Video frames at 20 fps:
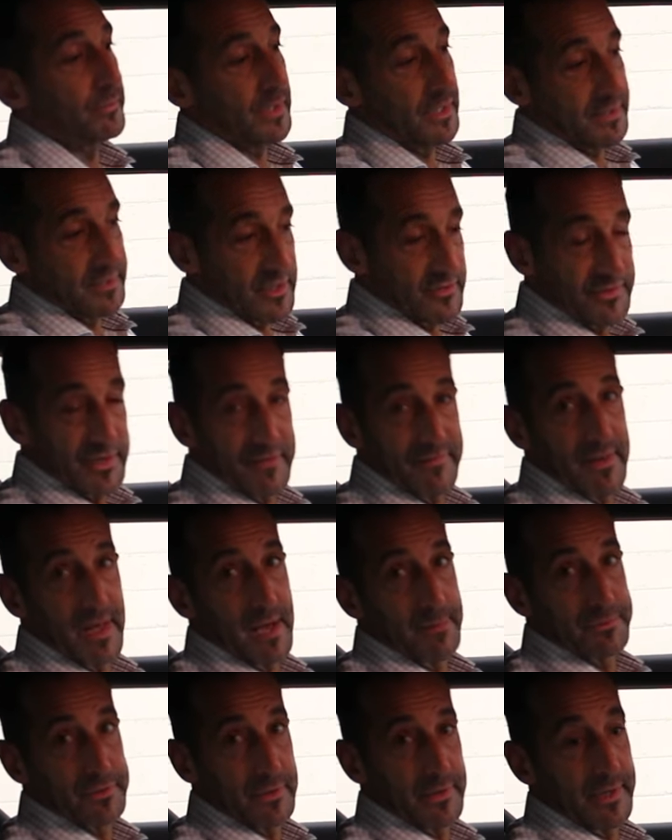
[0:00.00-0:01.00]
It does have the
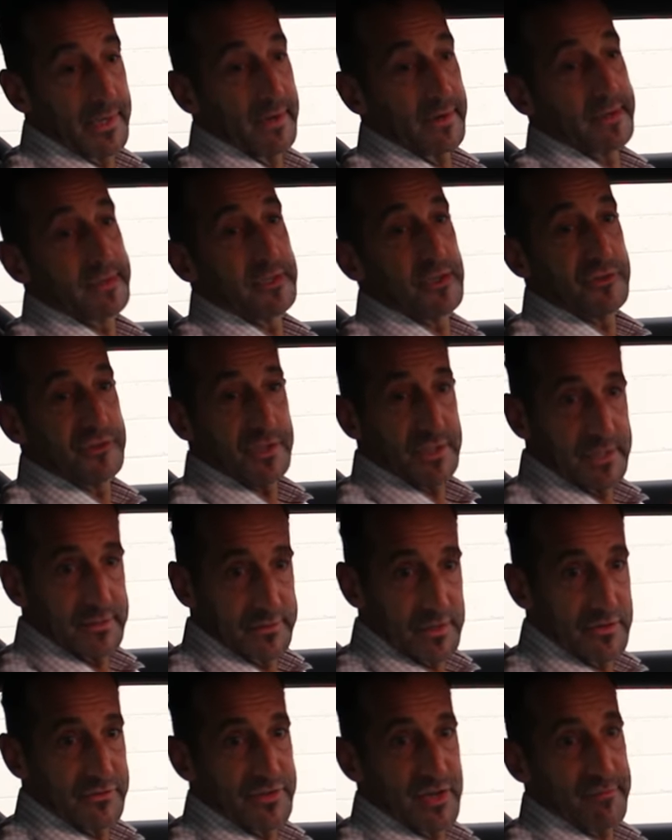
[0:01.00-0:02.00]
optional air conditioning,
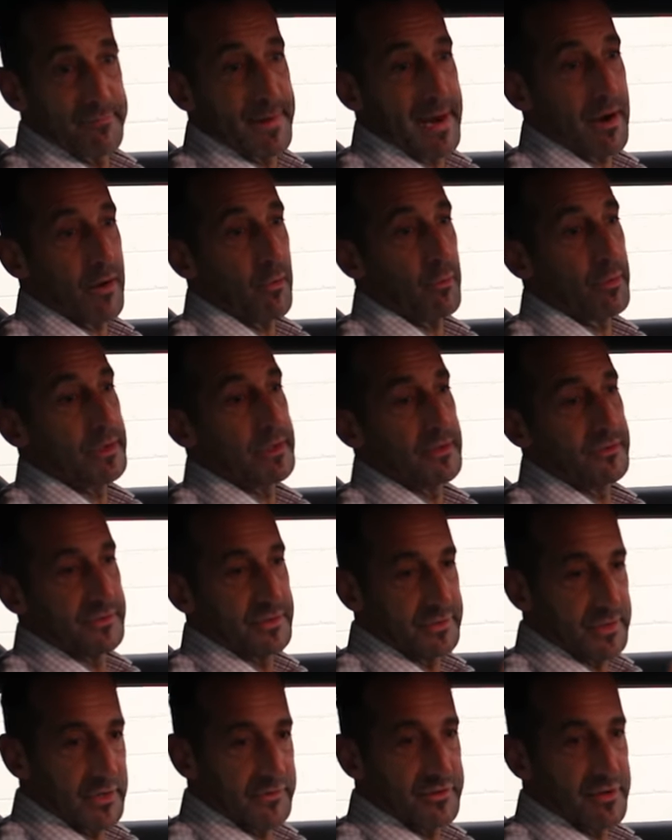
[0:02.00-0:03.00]
it does have power windows,
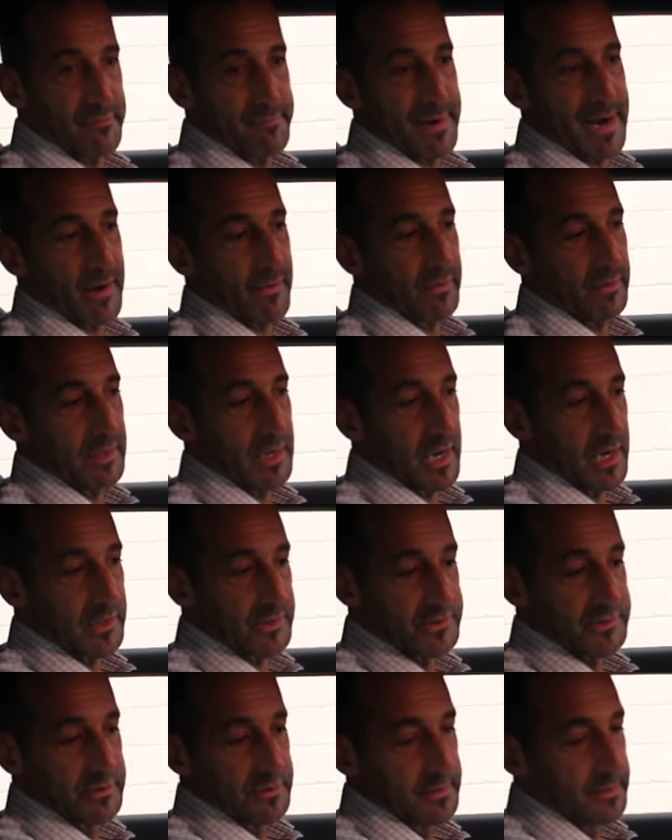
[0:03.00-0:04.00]
it does have power
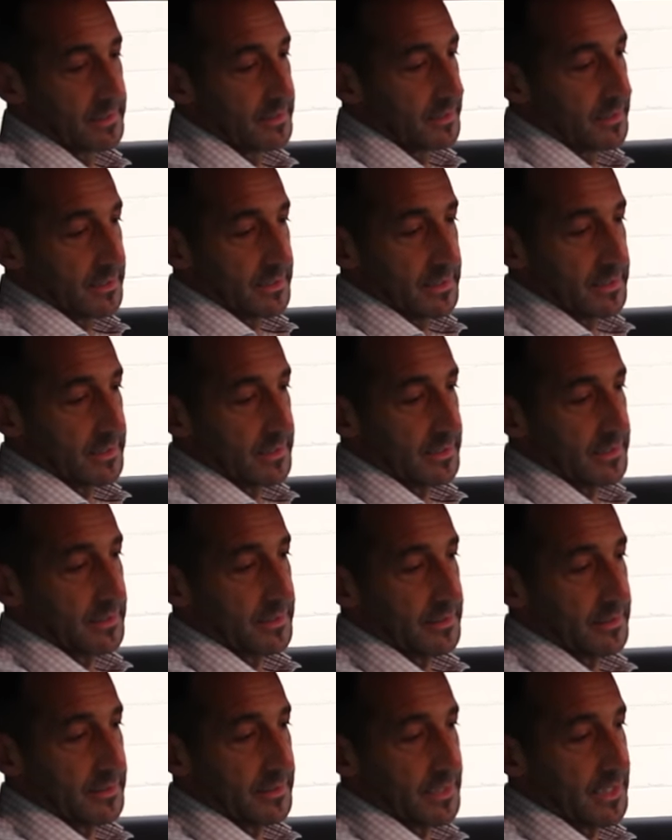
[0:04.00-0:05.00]
locks,
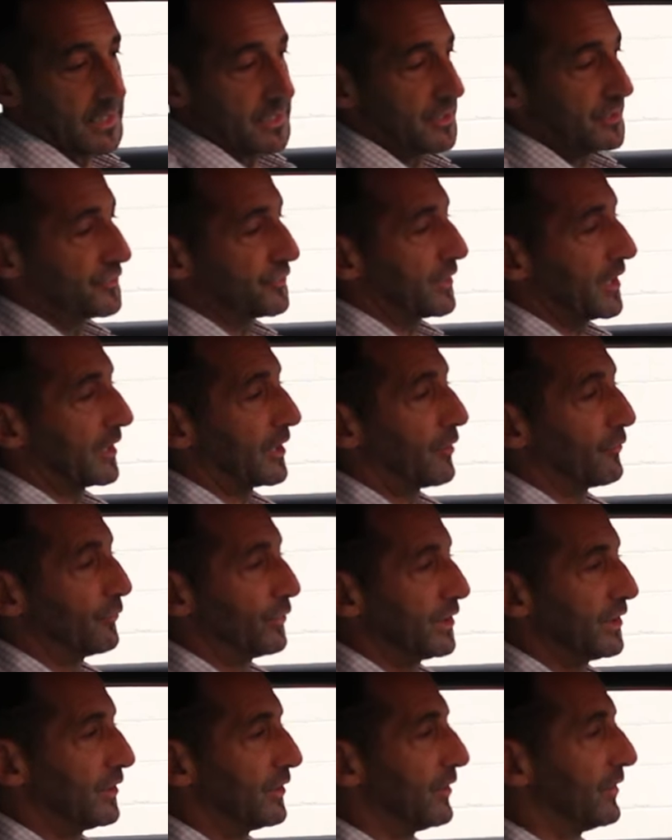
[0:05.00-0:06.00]
and it's like a
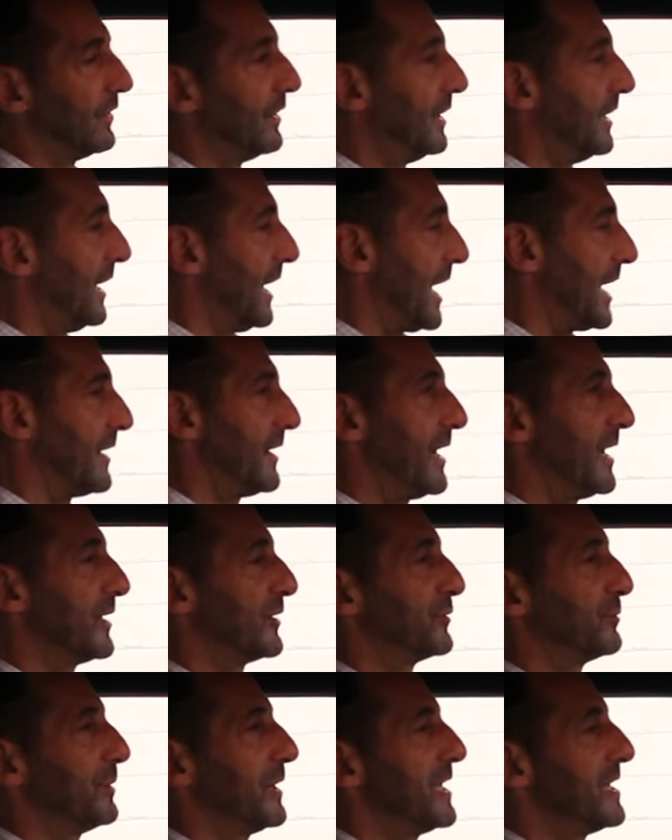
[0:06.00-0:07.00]
real, I don't know how to
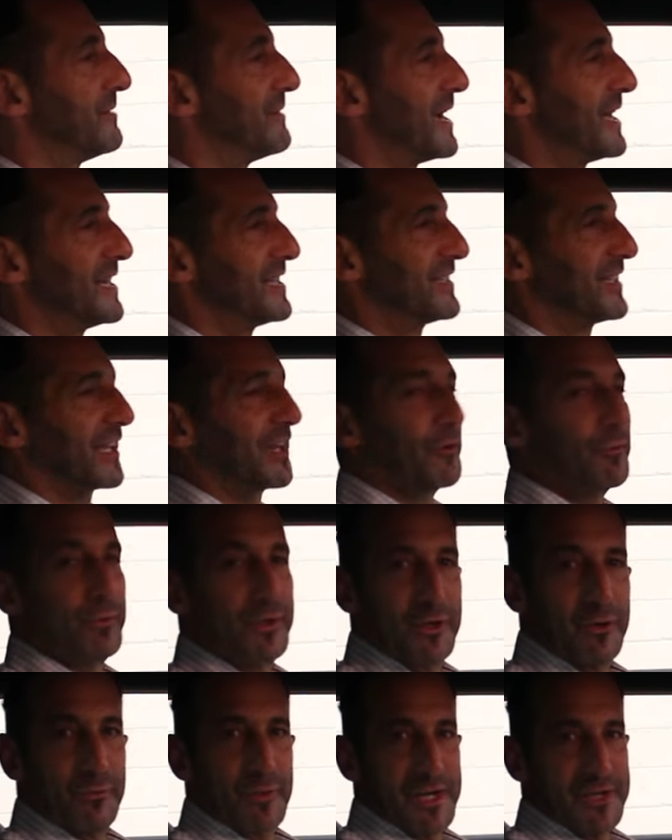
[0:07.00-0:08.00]
explain it, man, it's like a
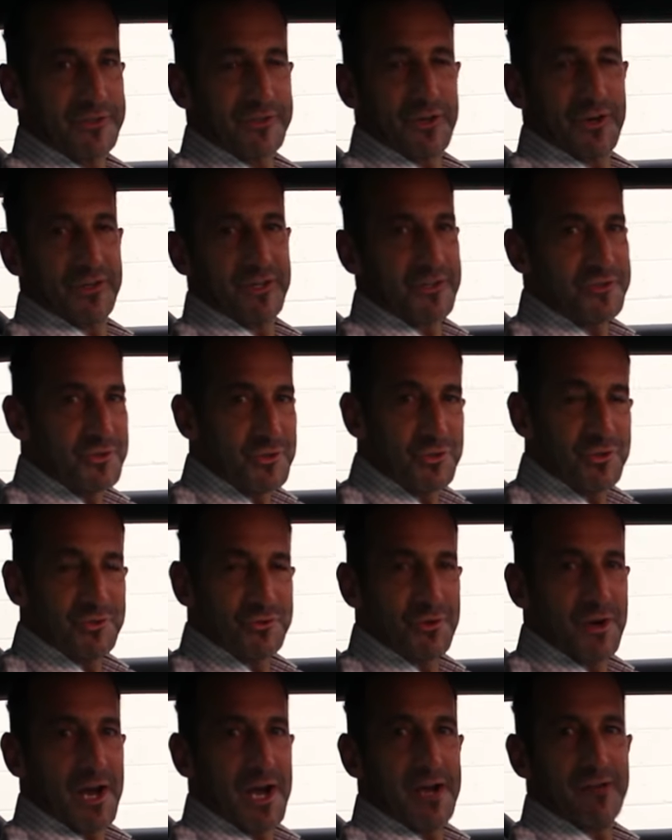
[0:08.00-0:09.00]
real race car that you could
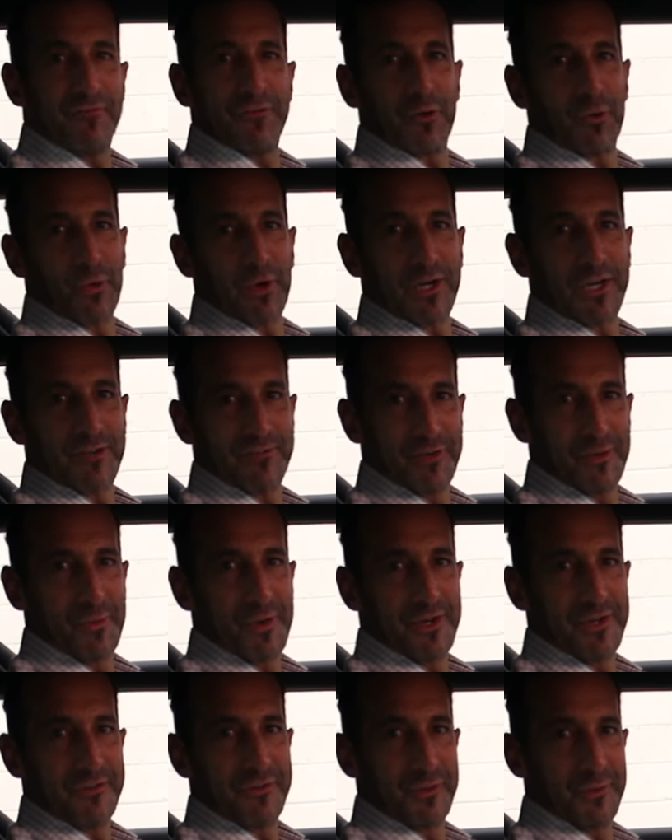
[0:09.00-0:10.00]
drive to work if you
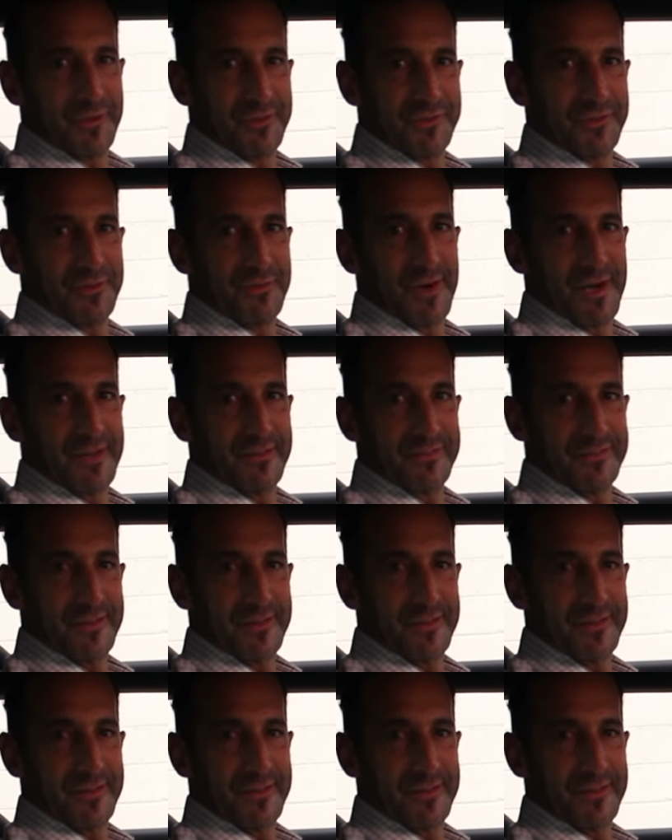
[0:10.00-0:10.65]
wanted to once in a while.